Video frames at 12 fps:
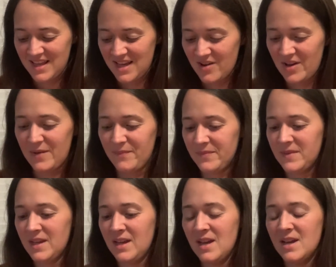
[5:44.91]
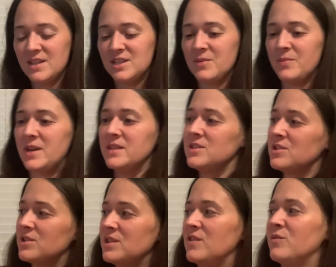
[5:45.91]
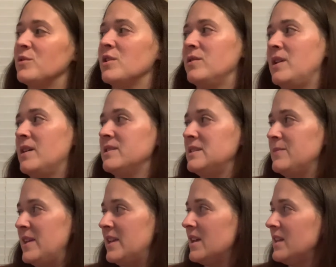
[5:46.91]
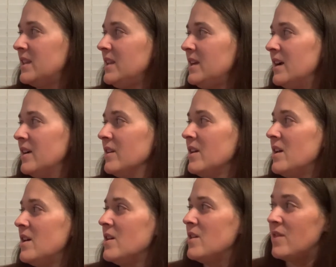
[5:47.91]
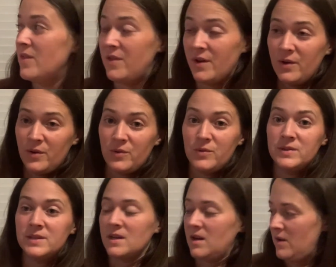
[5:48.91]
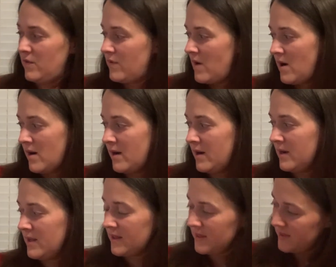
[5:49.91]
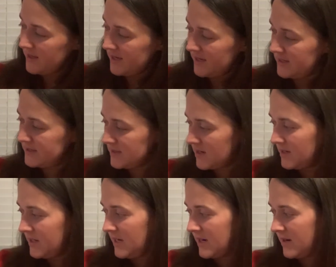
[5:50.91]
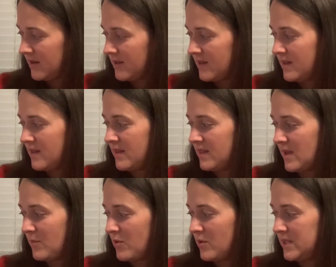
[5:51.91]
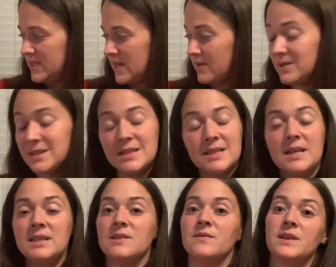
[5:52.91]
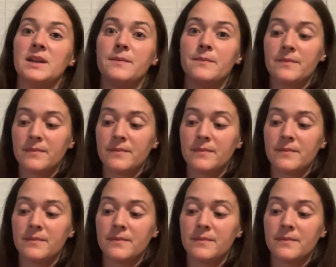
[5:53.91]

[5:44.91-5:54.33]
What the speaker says: Okay. Demonstrative pronouns make it clear. Those are far, these are near. They point out decisively.